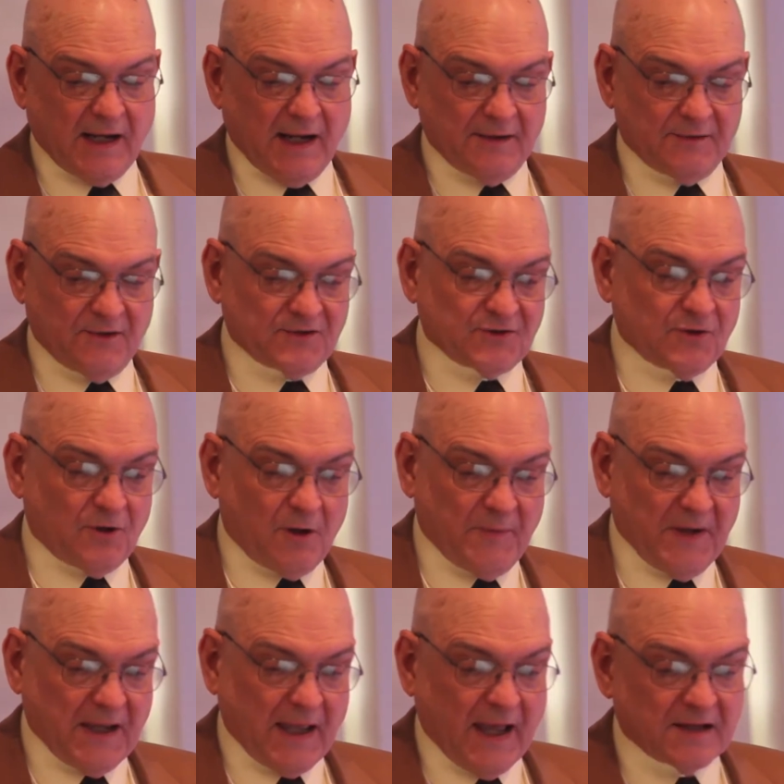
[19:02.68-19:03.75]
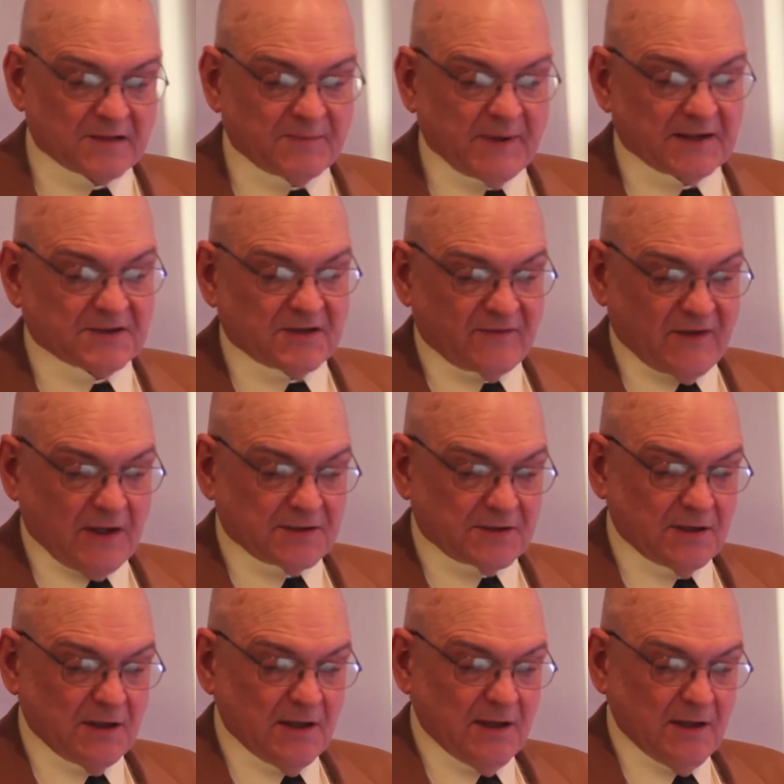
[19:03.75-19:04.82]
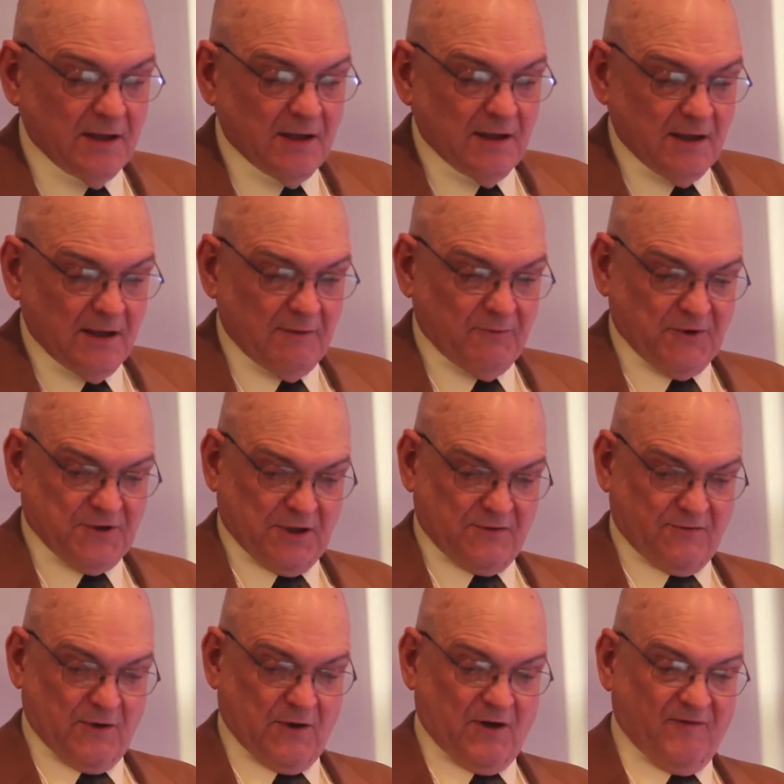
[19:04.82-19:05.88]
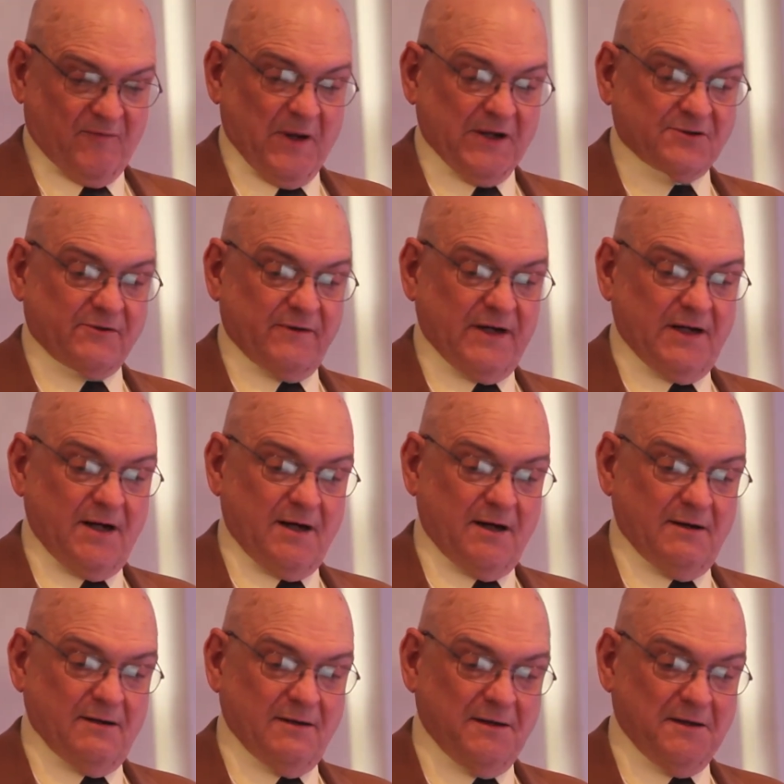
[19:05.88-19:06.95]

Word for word: and disturbing aspects of this, which has run off my screen here,